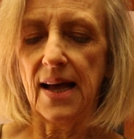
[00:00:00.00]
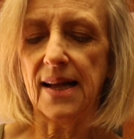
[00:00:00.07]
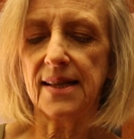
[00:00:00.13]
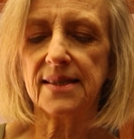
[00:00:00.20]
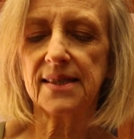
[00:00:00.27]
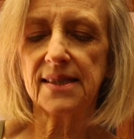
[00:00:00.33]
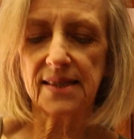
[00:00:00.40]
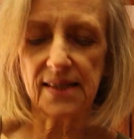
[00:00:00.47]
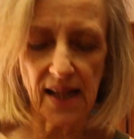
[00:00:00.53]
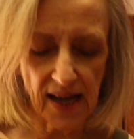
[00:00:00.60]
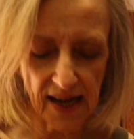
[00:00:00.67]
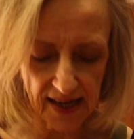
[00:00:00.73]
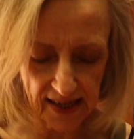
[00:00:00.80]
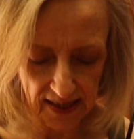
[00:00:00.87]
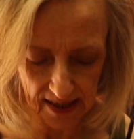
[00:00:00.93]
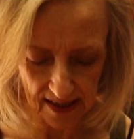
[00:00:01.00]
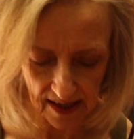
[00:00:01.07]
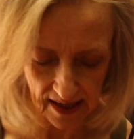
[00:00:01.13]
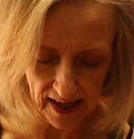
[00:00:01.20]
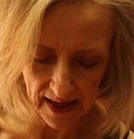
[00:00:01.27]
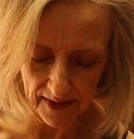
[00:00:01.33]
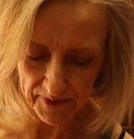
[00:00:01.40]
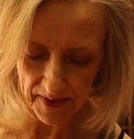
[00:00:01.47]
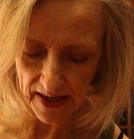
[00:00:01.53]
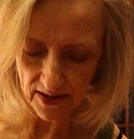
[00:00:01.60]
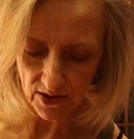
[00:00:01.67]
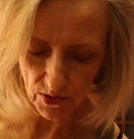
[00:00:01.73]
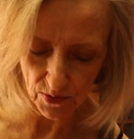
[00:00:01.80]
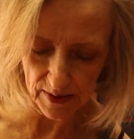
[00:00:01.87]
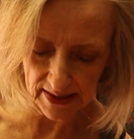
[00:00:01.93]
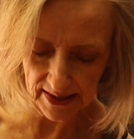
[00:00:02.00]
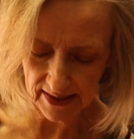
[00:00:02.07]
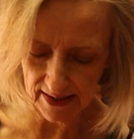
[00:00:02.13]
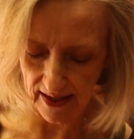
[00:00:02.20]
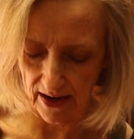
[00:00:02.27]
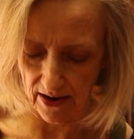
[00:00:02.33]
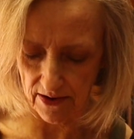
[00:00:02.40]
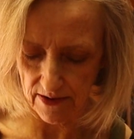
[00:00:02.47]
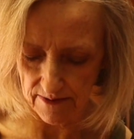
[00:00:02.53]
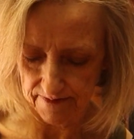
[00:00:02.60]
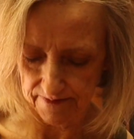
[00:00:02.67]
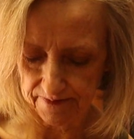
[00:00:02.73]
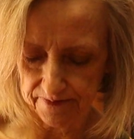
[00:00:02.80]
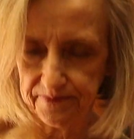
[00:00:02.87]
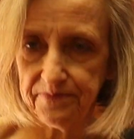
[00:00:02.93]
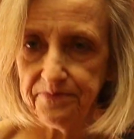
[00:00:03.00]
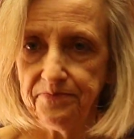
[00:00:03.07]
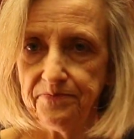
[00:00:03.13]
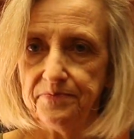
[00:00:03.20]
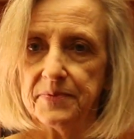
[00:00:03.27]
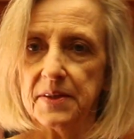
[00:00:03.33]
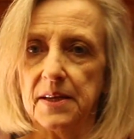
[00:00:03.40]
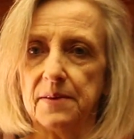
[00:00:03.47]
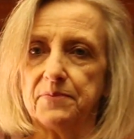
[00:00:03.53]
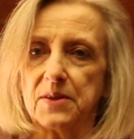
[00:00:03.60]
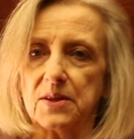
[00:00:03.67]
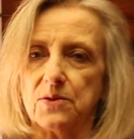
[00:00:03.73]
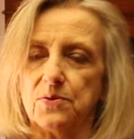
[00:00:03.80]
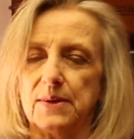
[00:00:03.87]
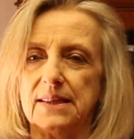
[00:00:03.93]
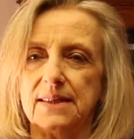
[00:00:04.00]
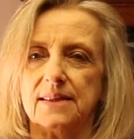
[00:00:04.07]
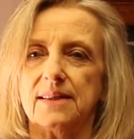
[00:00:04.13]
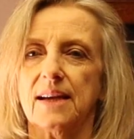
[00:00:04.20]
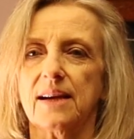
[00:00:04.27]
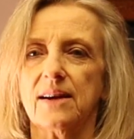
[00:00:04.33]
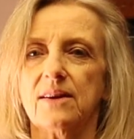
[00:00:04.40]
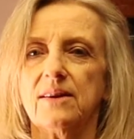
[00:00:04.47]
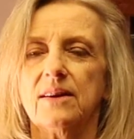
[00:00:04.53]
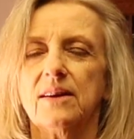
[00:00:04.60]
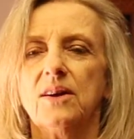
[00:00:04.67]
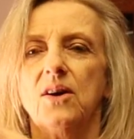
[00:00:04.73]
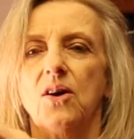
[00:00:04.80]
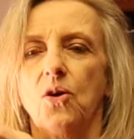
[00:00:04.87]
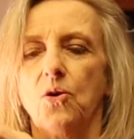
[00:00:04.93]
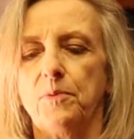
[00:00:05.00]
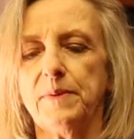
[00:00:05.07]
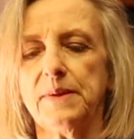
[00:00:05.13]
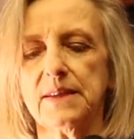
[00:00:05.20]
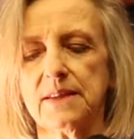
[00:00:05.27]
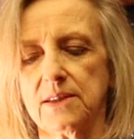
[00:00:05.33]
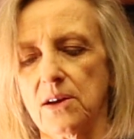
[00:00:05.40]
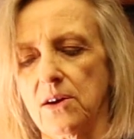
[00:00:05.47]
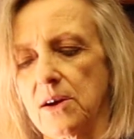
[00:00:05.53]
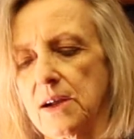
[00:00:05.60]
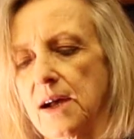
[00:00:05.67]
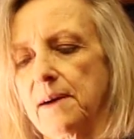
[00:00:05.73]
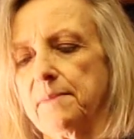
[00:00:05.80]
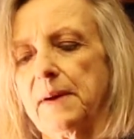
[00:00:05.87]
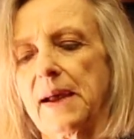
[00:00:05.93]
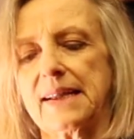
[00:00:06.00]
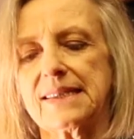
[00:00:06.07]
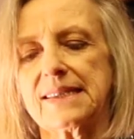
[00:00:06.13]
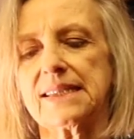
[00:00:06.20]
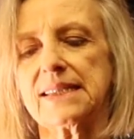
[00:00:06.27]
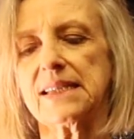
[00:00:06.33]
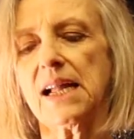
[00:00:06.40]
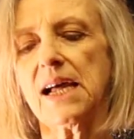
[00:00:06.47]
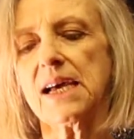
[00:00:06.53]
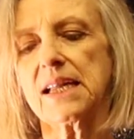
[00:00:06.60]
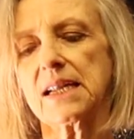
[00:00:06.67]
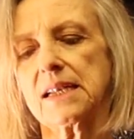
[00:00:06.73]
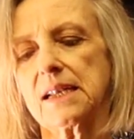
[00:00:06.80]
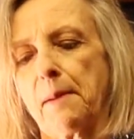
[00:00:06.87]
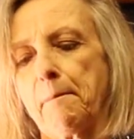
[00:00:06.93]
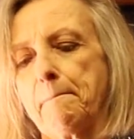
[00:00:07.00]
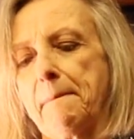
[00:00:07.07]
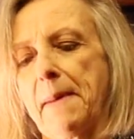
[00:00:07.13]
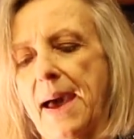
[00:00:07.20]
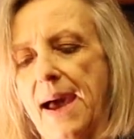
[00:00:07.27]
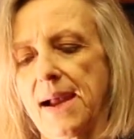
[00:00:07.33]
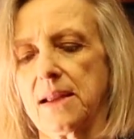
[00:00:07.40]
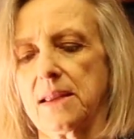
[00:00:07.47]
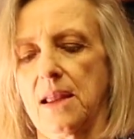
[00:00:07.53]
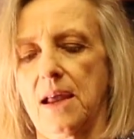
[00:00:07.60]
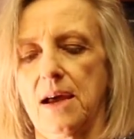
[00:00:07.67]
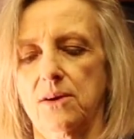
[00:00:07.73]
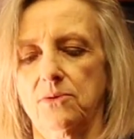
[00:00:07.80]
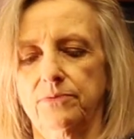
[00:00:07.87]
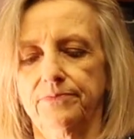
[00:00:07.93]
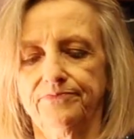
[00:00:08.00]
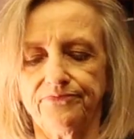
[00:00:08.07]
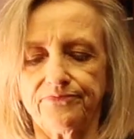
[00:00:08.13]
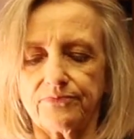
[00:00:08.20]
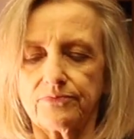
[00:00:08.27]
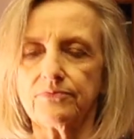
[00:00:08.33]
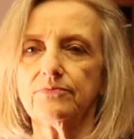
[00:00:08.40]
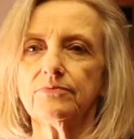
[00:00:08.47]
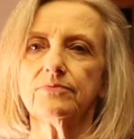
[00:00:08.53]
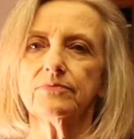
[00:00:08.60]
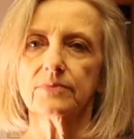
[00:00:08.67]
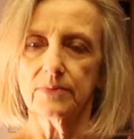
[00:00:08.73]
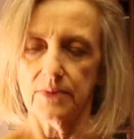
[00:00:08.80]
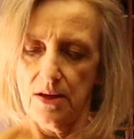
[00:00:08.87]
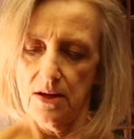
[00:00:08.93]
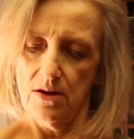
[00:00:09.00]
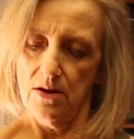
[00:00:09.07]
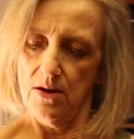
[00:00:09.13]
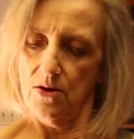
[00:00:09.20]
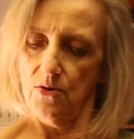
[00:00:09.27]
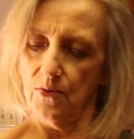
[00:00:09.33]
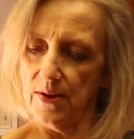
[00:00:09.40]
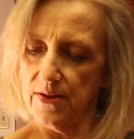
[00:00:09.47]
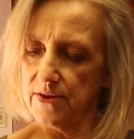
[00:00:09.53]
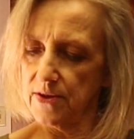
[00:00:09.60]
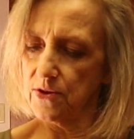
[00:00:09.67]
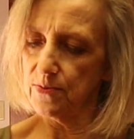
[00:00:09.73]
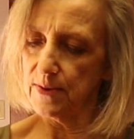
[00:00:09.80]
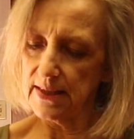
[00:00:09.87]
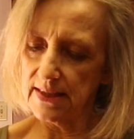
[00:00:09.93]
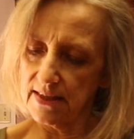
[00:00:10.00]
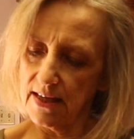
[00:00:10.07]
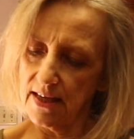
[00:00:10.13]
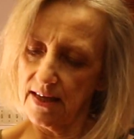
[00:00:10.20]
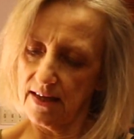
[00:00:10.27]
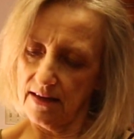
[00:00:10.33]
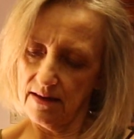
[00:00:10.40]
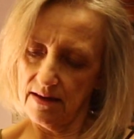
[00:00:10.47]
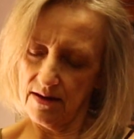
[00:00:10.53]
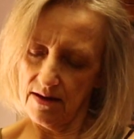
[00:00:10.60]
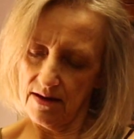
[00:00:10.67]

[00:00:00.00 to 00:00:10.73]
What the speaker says: and slide it. Keep that twist there. Keep the twist there. Open the sock up and slide it back down with the twist in